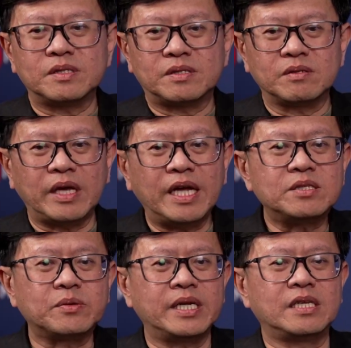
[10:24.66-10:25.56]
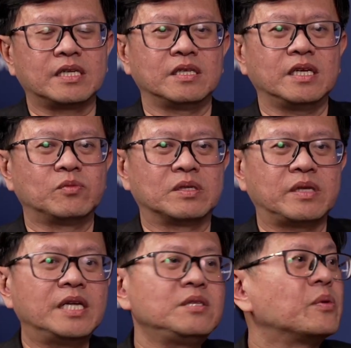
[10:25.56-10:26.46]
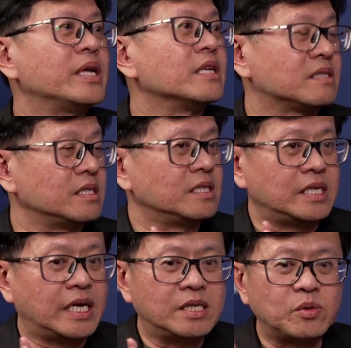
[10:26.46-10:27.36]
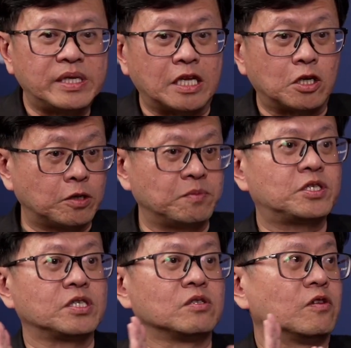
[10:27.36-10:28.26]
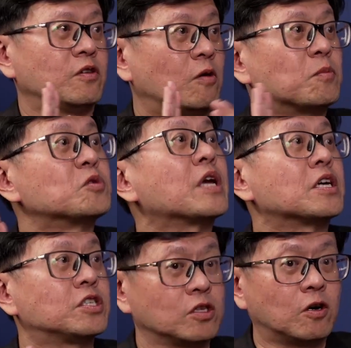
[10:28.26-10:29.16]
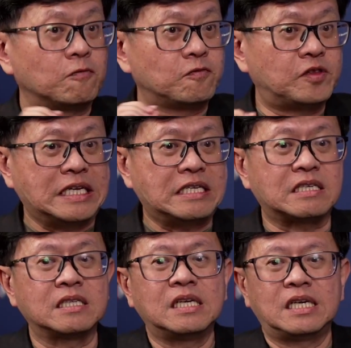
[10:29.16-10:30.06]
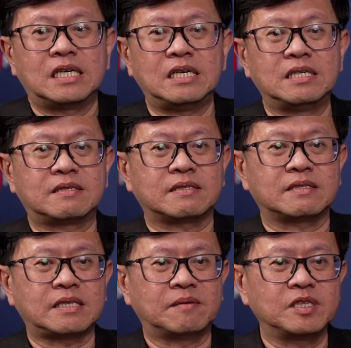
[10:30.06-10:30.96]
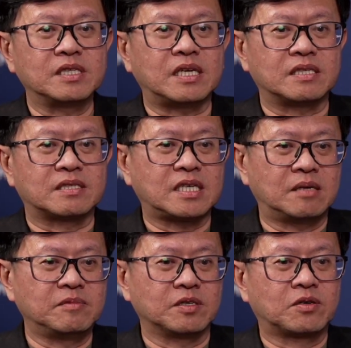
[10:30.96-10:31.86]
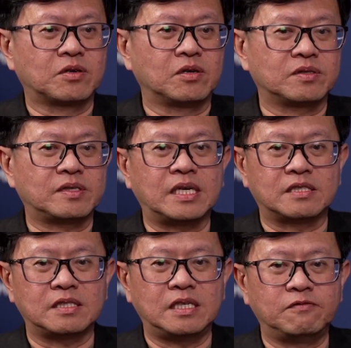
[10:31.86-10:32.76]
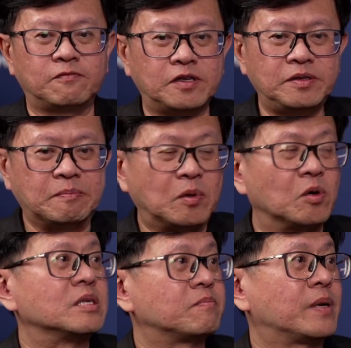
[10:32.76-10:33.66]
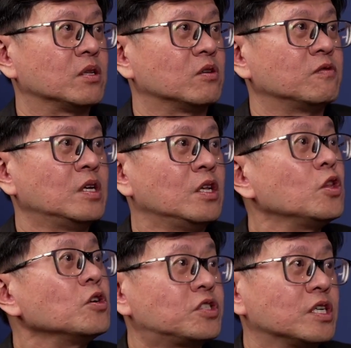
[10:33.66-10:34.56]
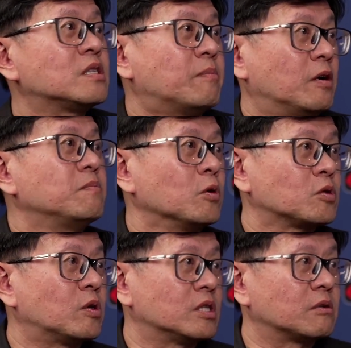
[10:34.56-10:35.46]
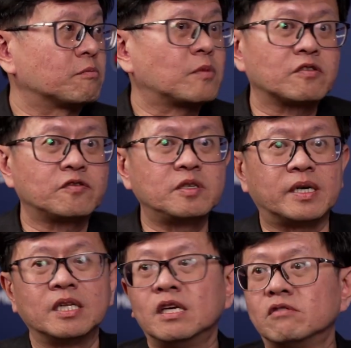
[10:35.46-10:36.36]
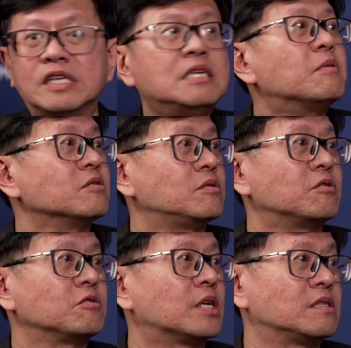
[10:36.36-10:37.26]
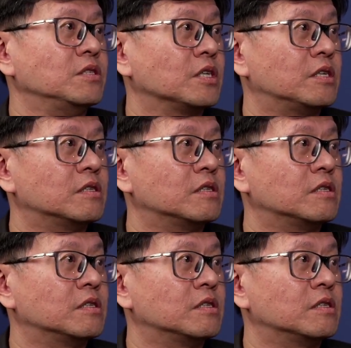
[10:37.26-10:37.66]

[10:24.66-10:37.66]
end-to-end, end-to-end as in the end-to-end encryption or protection of data is something that has come across as a very important part of not just about post-quantum cryptography, but really about zero trust in general.